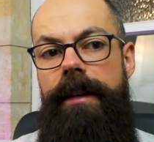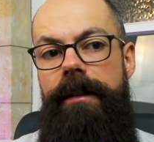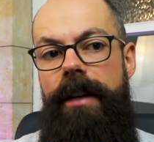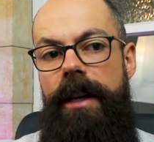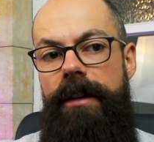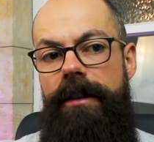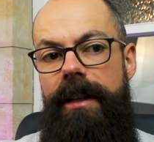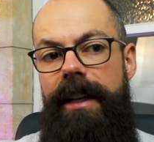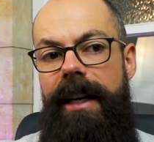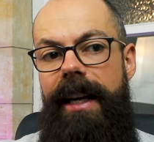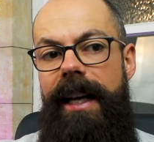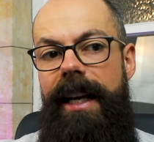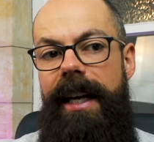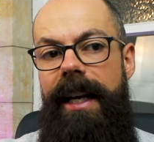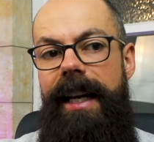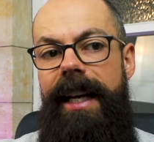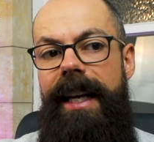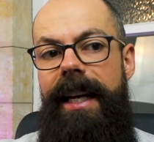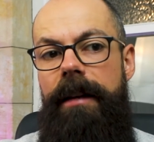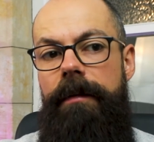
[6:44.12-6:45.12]
doesn't
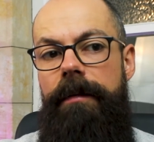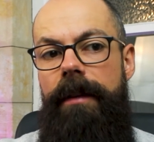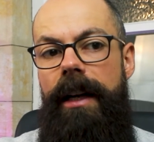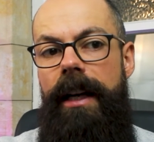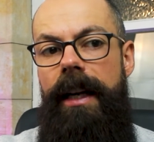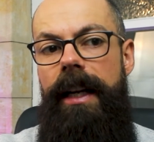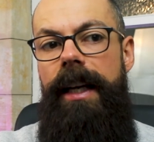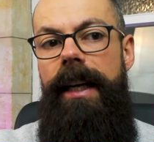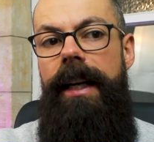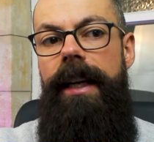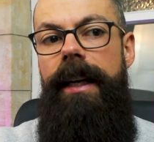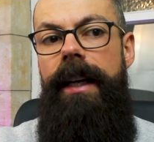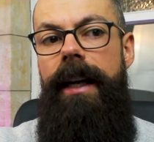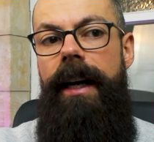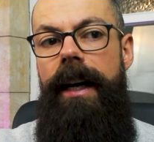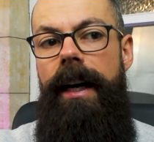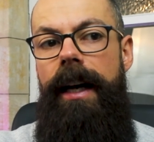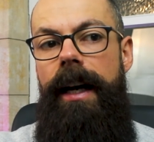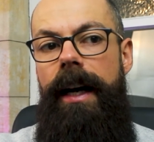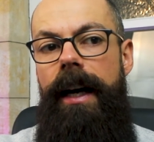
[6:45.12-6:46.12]
evenly
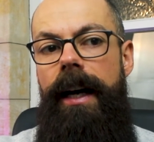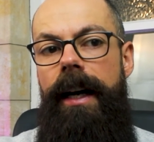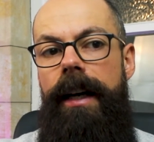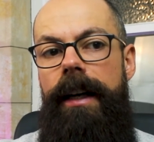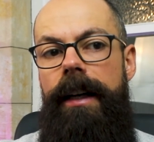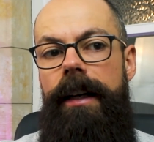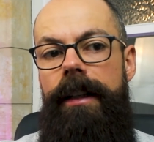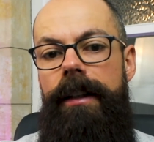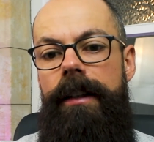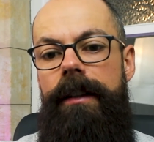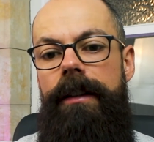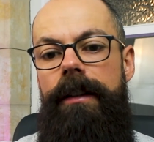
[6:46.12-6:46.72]
uh,